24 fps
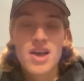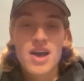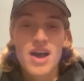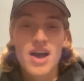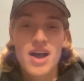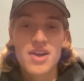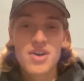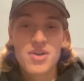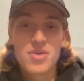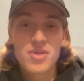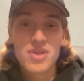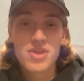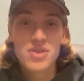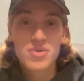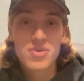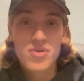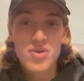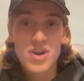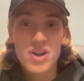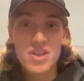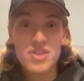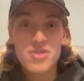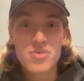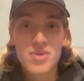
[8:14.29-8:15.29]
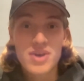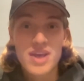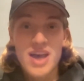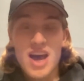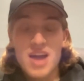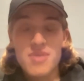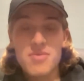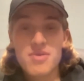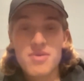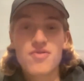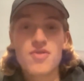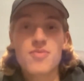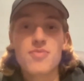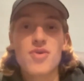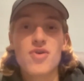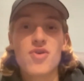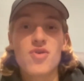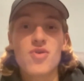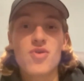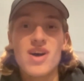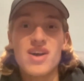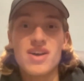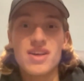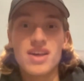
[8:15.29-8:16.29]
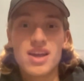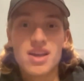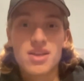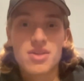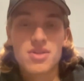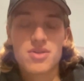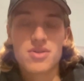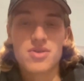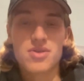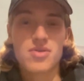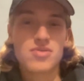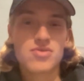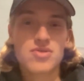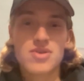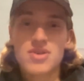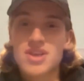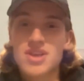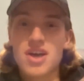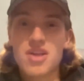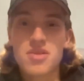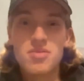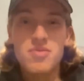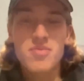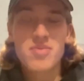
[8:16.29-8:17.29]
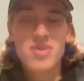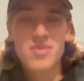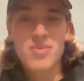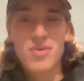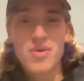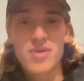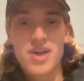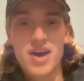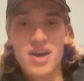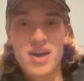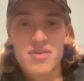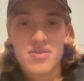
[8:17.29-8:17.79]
I know that you got into academy football quite late, so just tell them a bit about it.